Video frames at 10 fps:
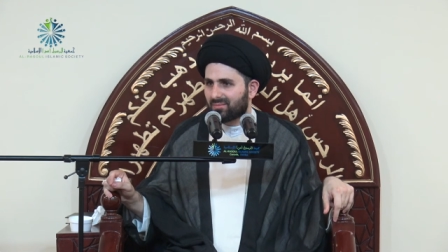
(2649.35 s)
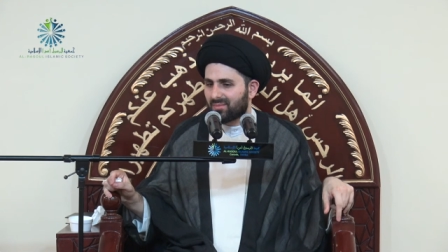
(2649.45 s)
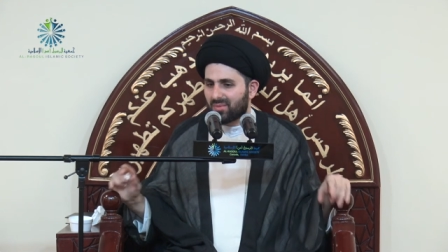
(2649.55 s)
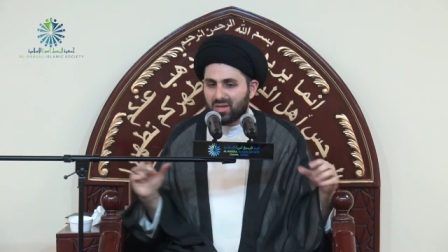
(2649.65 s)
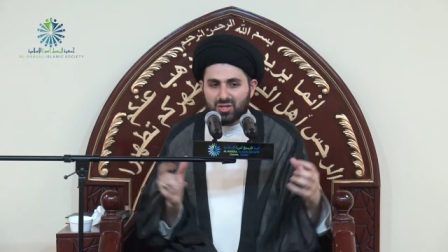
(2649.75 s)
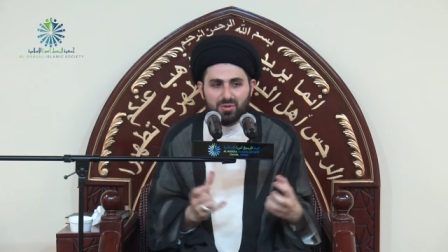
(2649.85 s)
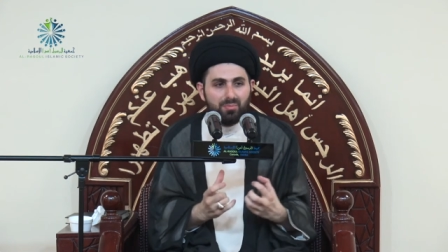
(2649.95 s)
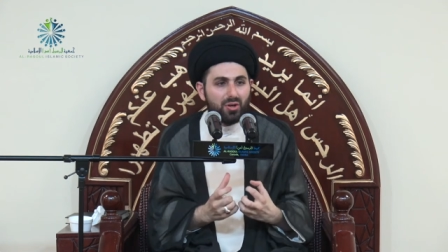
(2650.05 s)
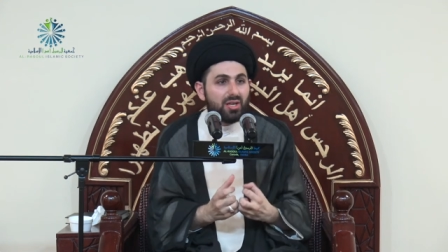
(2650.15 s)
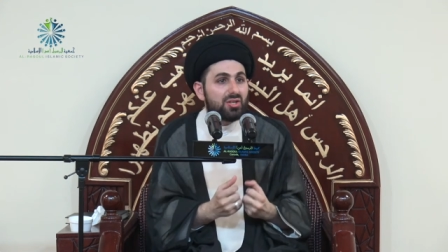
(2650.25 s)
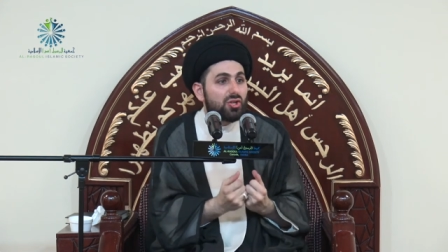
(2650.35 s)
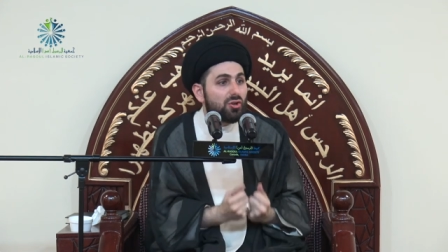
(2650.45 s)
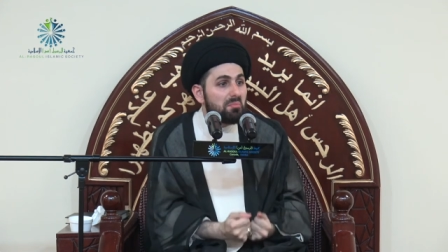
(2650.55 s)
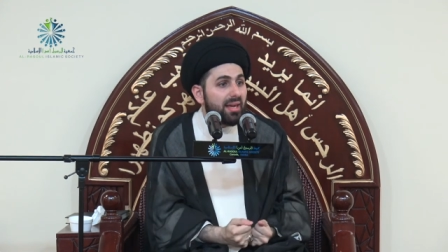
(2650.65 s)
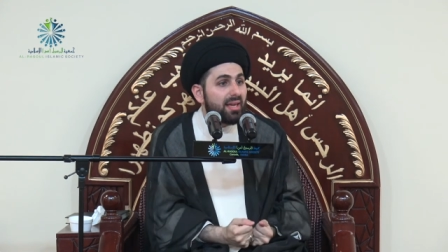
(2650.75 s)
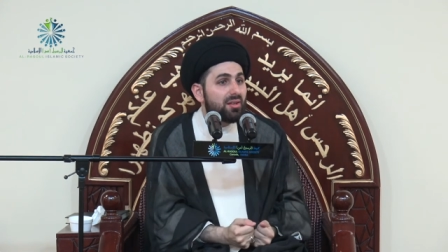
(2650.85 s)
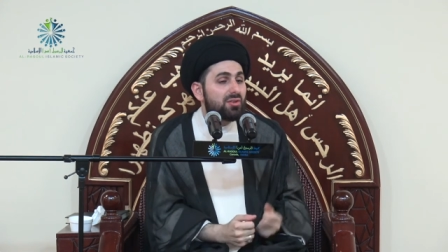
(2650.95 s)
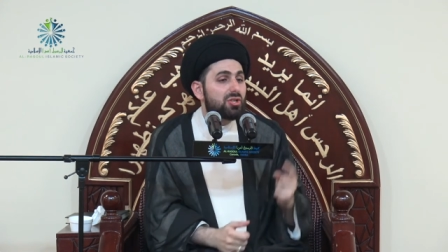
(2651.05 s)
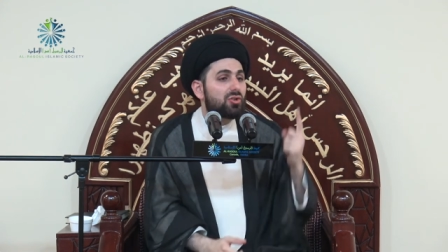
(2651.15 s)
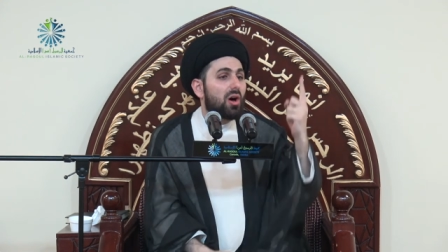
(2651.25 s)
This book is your
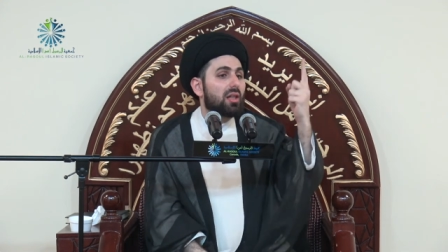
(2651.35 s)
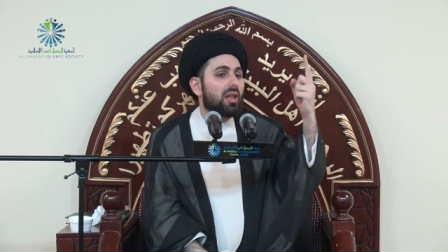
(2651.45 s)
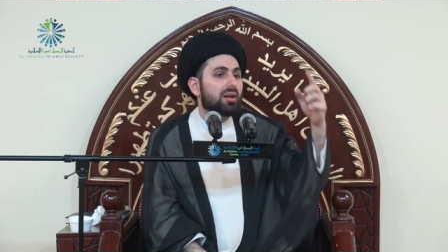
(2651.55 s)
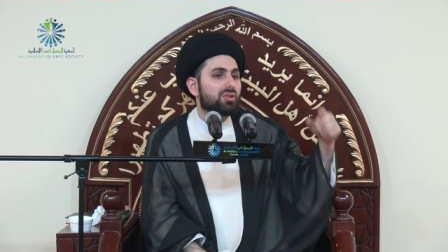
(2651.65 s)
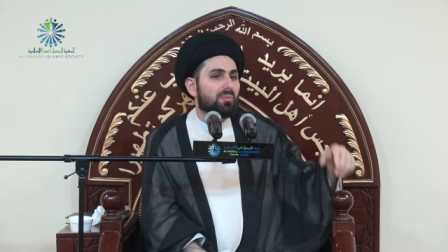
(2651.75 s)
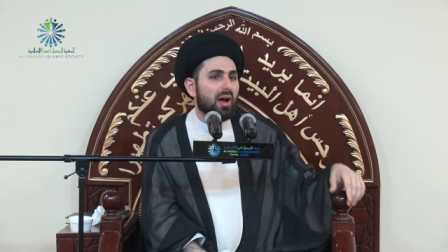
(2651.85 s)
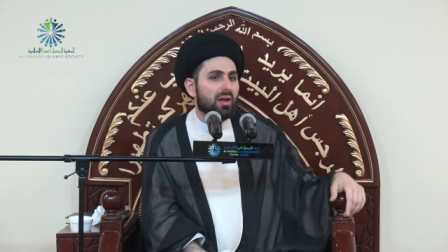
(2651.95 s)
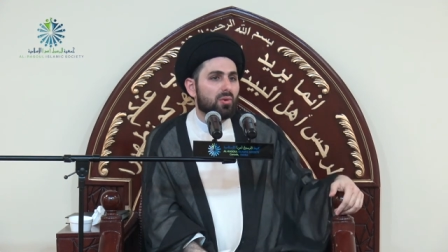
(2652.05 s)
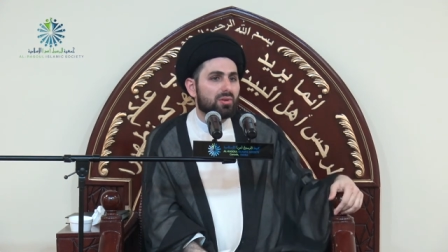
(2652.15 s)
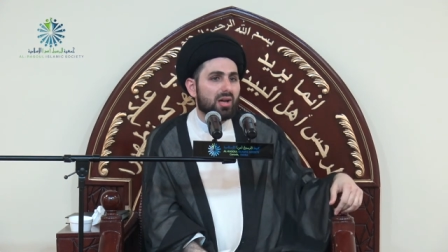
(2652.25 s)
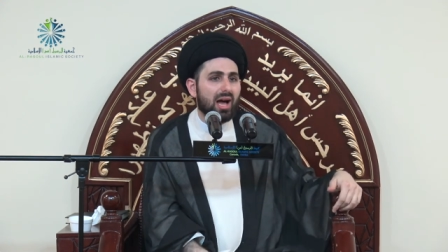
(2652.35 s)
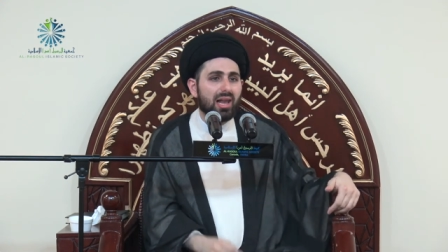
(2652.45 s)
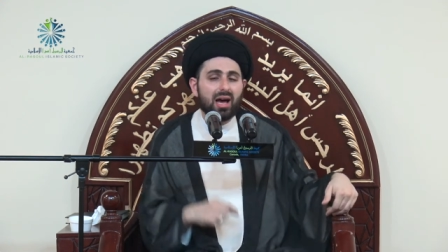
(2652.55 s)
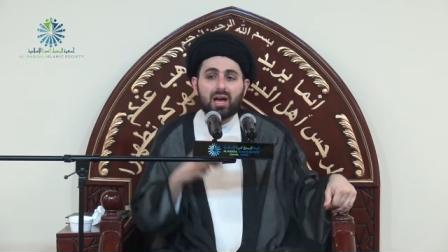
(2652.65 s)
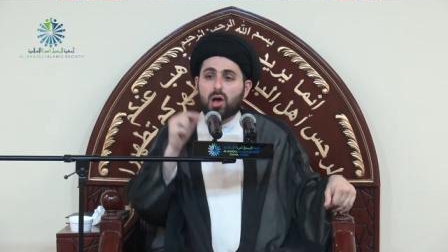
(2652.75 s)
means to Allah subhanahu wa ta'ala.